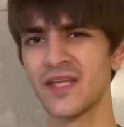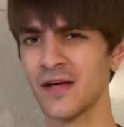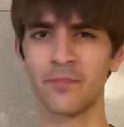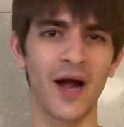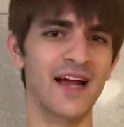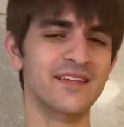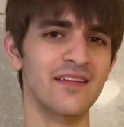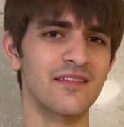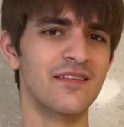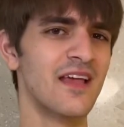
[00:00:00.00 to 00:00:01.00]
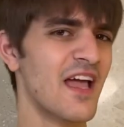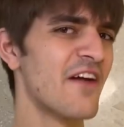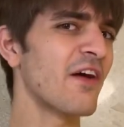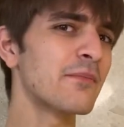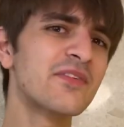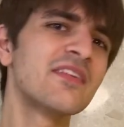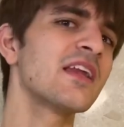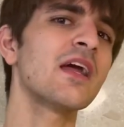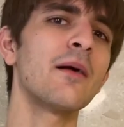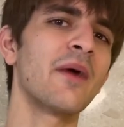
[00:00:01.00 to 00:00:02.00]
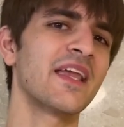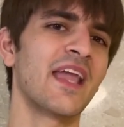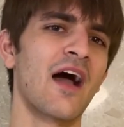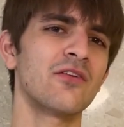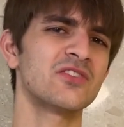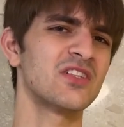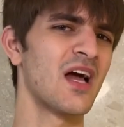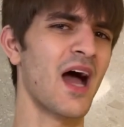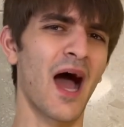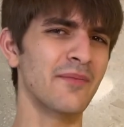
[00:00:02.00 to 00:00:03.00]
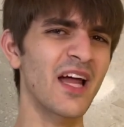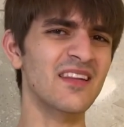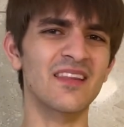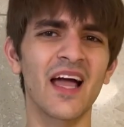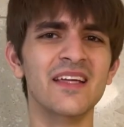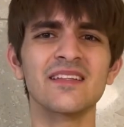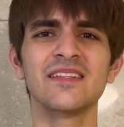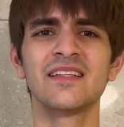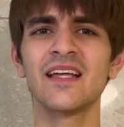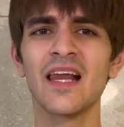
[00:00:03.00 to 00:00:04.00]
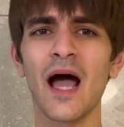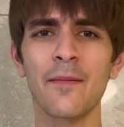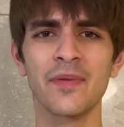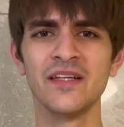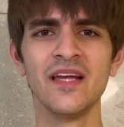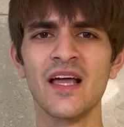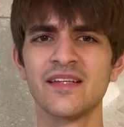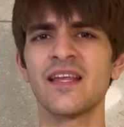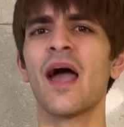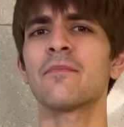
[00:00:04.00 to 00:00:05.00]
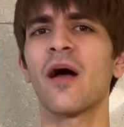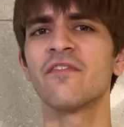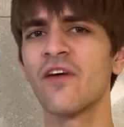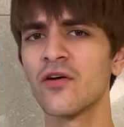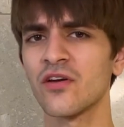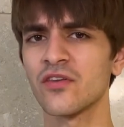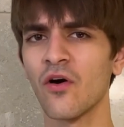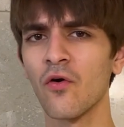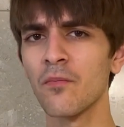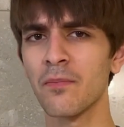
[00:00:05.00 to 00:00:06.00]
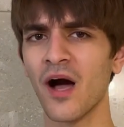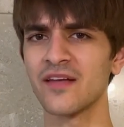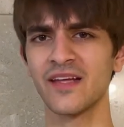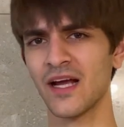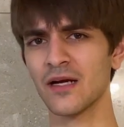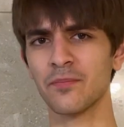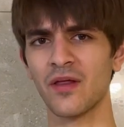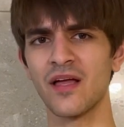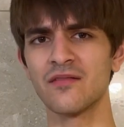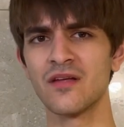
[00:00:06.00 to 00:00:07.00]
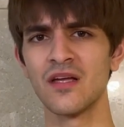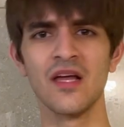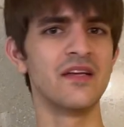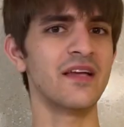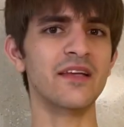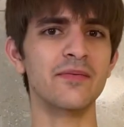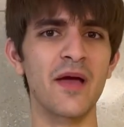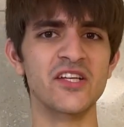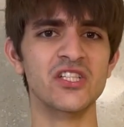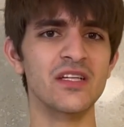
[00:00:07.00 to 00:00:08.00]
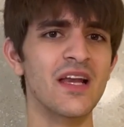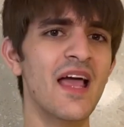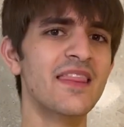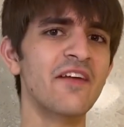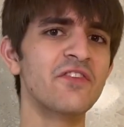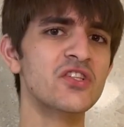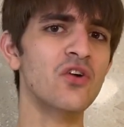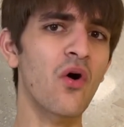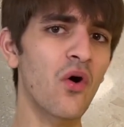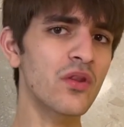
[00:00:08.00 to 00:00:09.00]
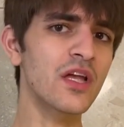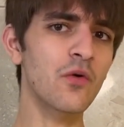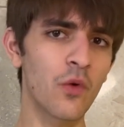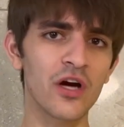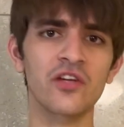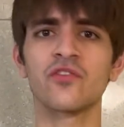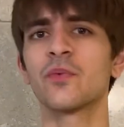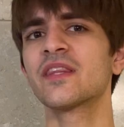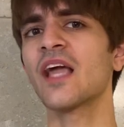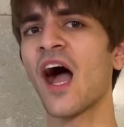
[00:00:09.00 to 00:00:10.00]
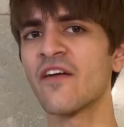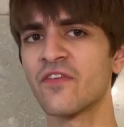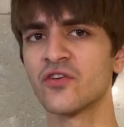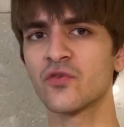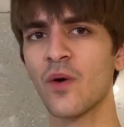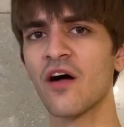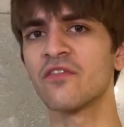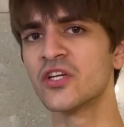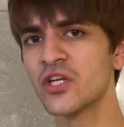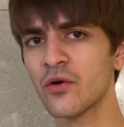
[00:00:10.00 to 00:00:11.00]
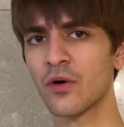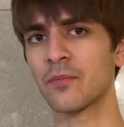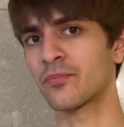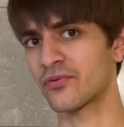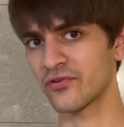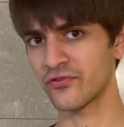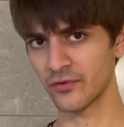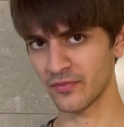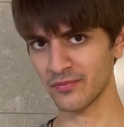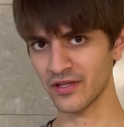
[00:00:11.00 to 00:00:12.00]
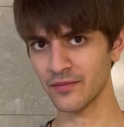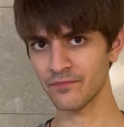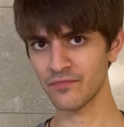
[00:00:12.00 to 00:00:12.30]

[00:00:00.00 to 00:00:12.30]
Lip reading: In practice, if I'm sitting on my couch, I'm not likely to get up and tap my phone on the HomePod to AirPlay. Not to mention, that feature only works with the iPhone 12 and newer, presumably.